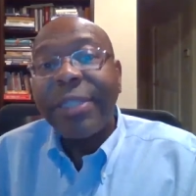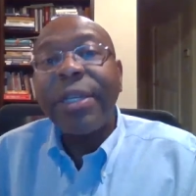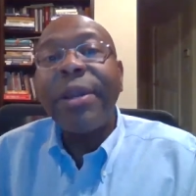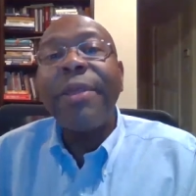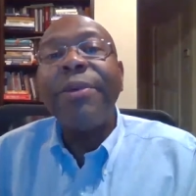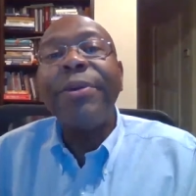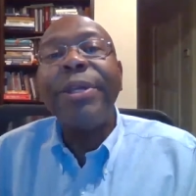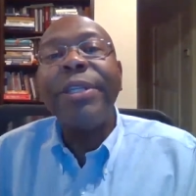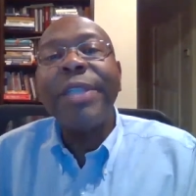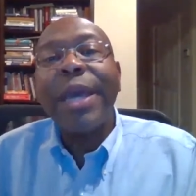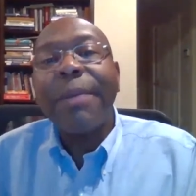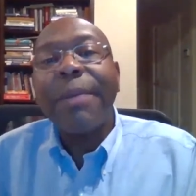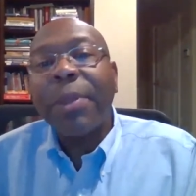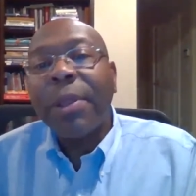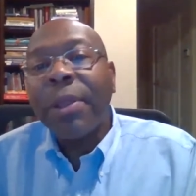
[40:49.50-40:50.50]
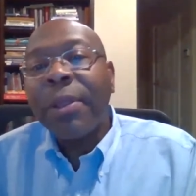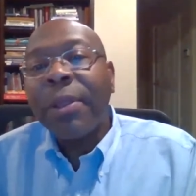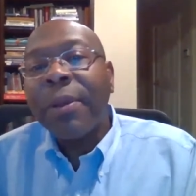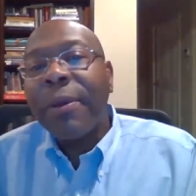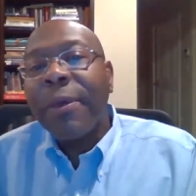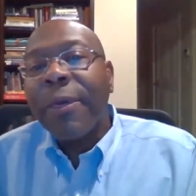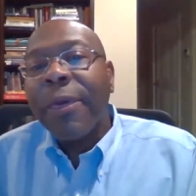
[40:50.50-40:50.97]
It's another
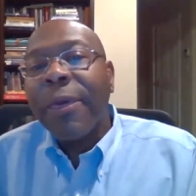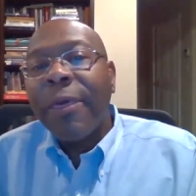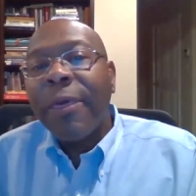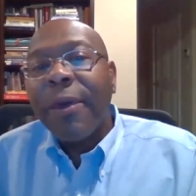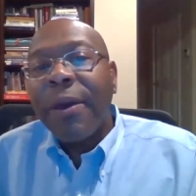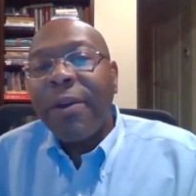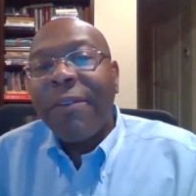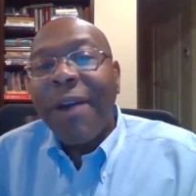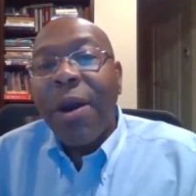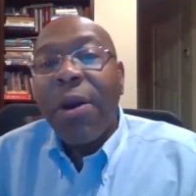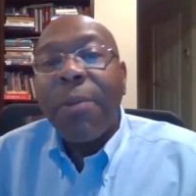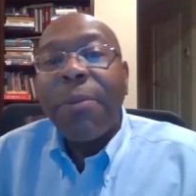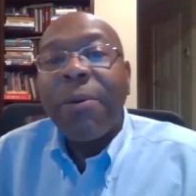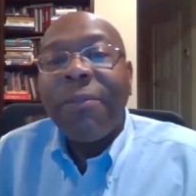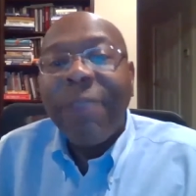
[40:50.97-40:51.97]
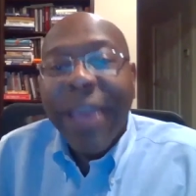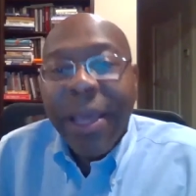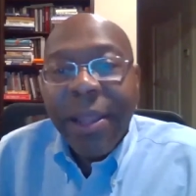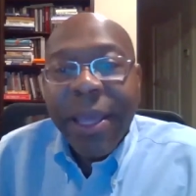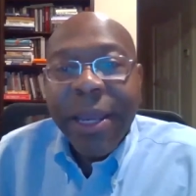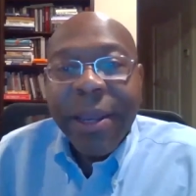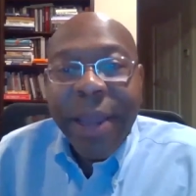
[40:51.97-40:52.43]
example of how a
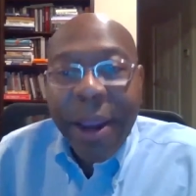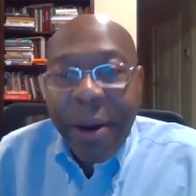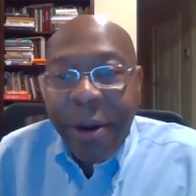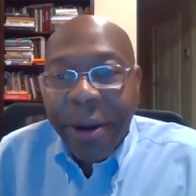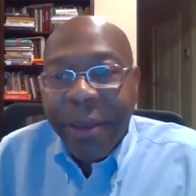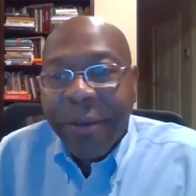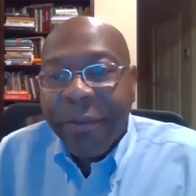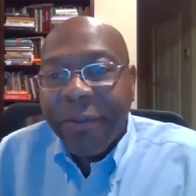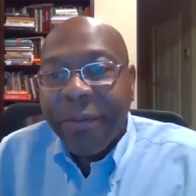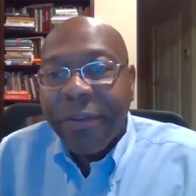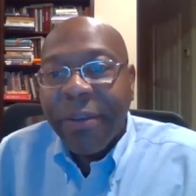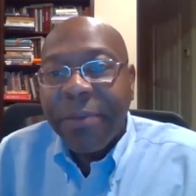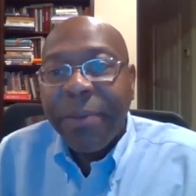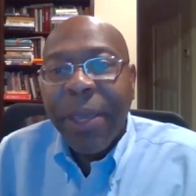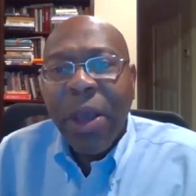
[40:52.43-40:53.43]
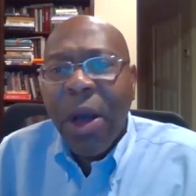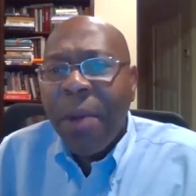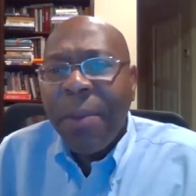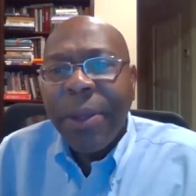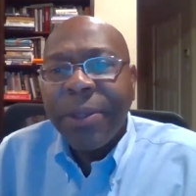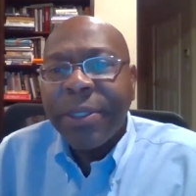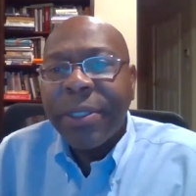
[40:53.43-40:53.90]
prevailing narrative can be
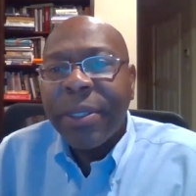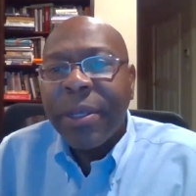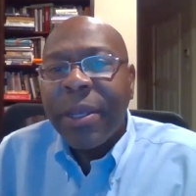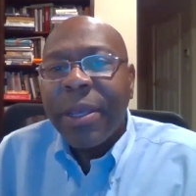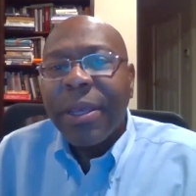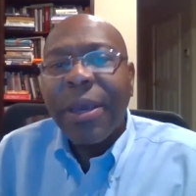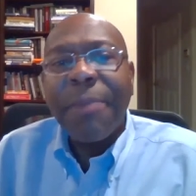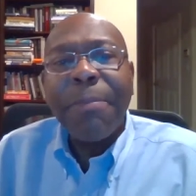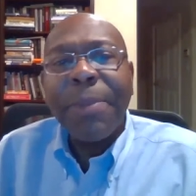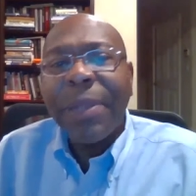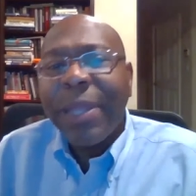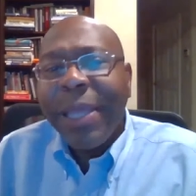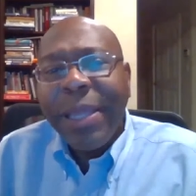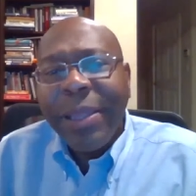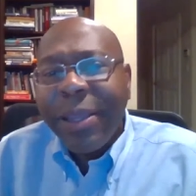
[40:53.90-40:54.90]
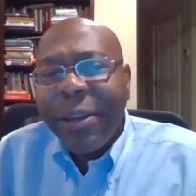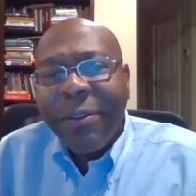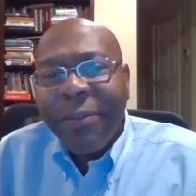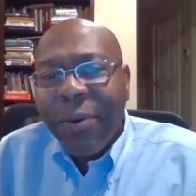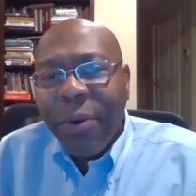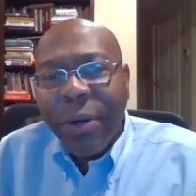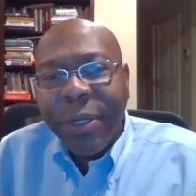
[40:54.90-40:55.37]
almost completely
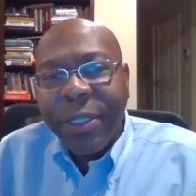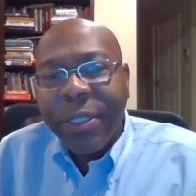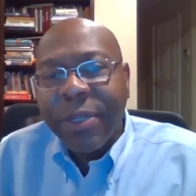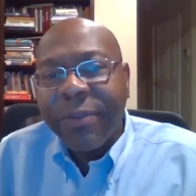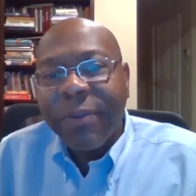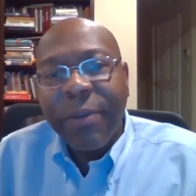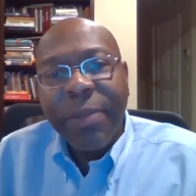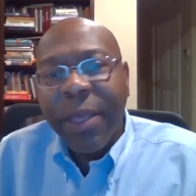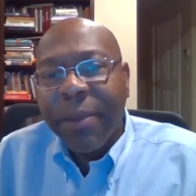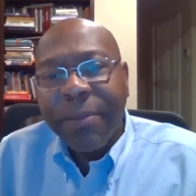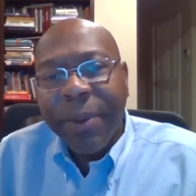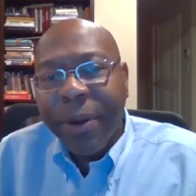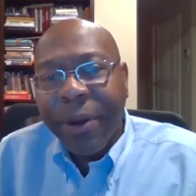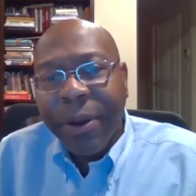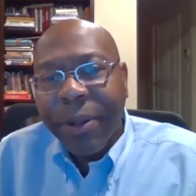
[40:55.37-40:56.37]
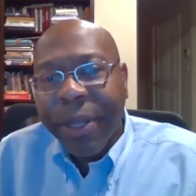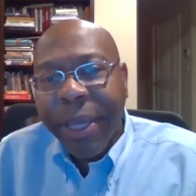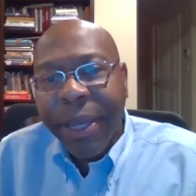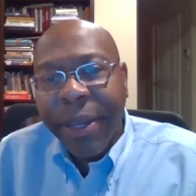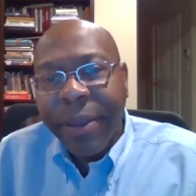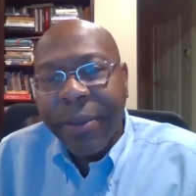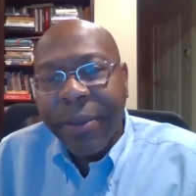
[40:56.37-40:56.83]
divorced from the empirical
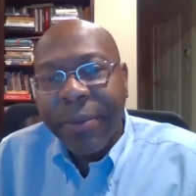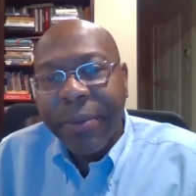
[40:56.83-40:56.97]
data.